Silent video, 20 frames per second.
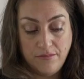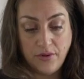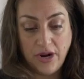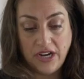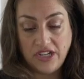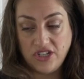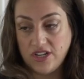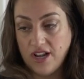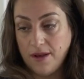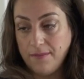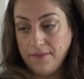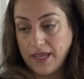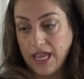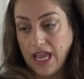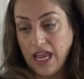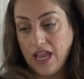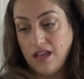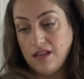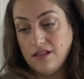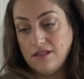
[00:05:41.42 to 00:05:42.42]
brushed up
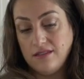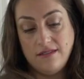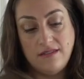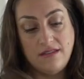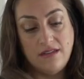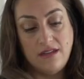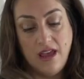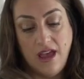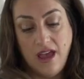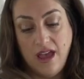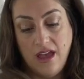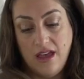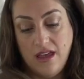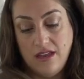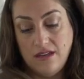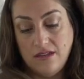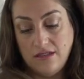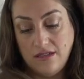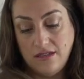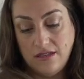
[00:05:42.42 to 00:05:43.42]
against
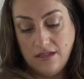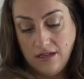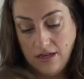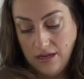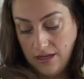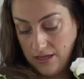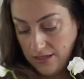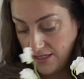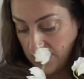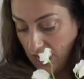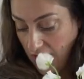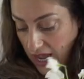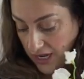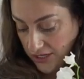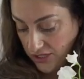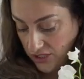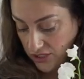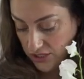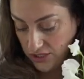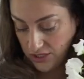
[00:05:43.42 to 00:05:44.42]
and
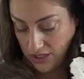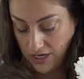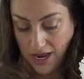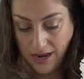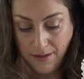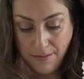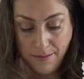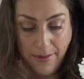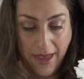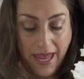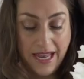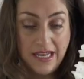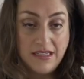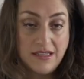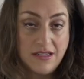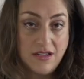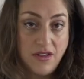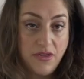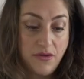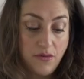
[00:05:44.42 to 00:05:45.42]
touched and
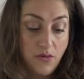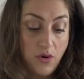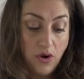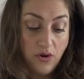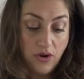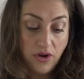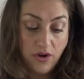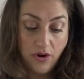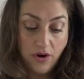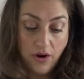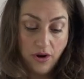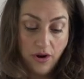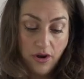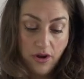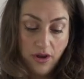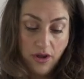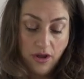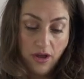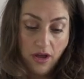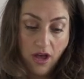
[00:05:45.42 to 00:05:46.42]
bent throughout your
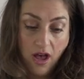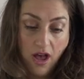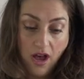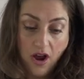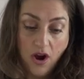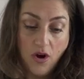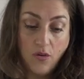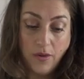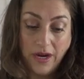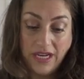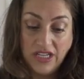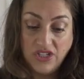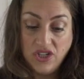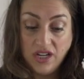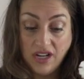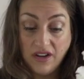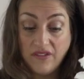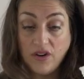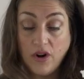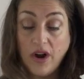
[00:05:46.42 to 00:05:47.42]

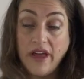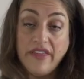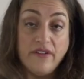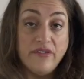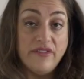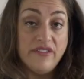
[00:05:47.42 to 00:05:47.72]
arranging of your other